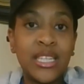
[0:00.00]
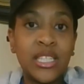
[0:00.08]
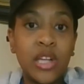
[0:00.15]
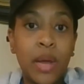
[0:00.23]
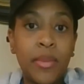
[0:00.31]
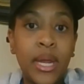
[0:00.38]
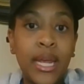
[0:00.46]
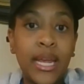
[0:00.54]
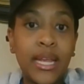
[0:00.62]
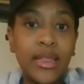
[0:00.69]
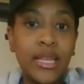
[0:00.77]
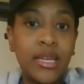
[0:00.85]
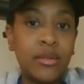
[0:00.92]
So I'm going to
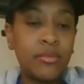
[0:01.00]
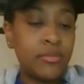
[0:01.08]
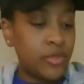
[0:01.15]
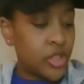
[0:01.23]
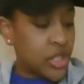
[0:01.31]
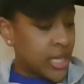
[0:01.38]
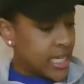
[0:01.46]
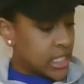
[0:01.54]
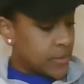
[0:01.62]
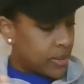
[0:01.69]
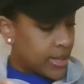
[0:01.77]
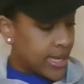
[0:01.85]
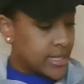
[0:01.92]
get them
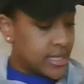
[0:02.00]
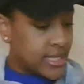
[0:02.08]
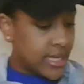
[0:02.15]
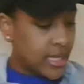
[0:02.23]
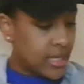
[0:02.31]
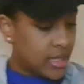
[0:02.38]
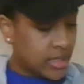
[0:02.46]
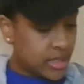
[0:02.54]
transplanted.